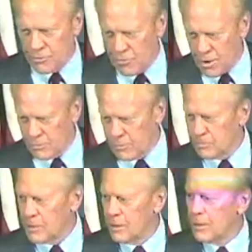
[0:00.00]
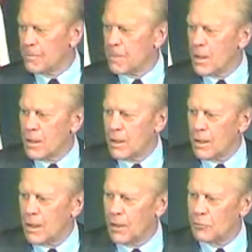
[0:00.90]
around them.
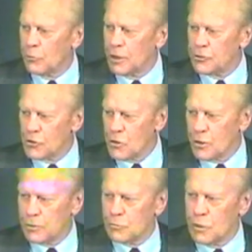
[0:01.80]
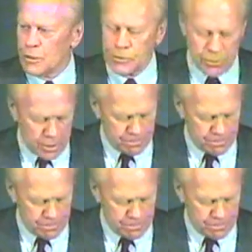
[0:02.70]
And we joined with